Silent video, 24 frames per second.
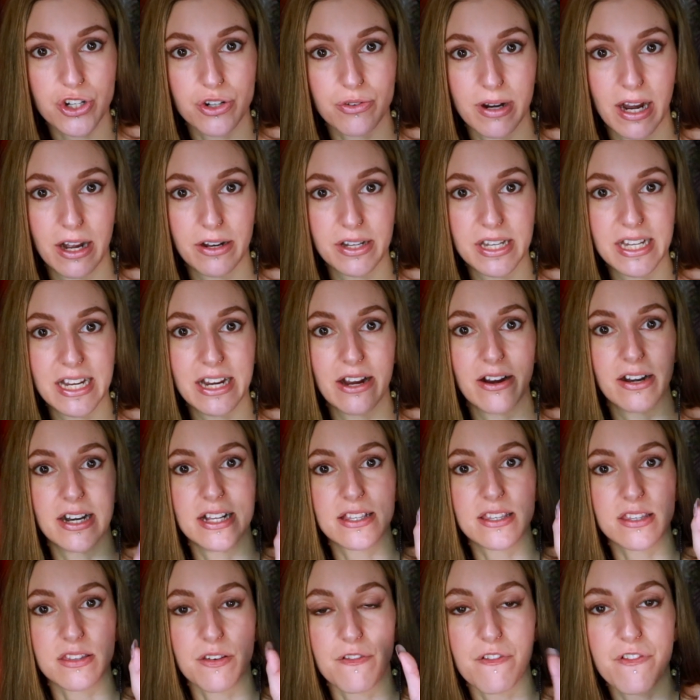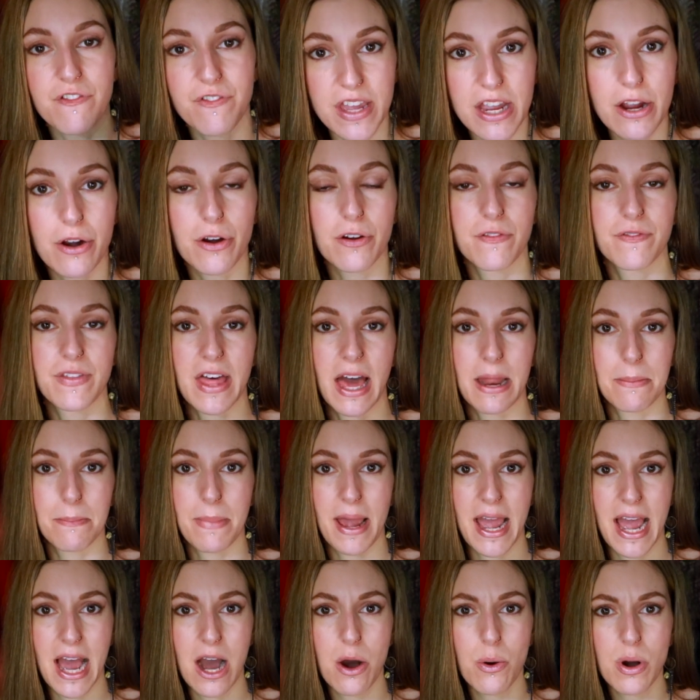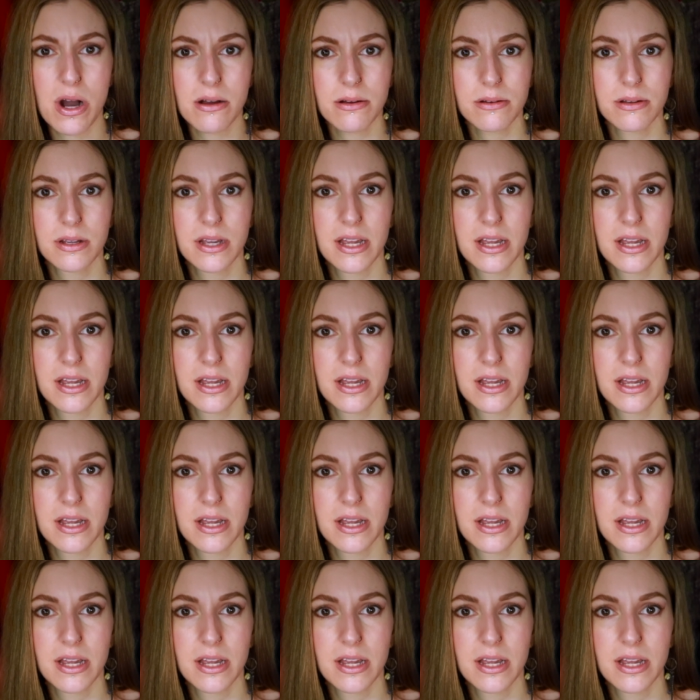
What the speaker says: around here, and it's the fear of that power,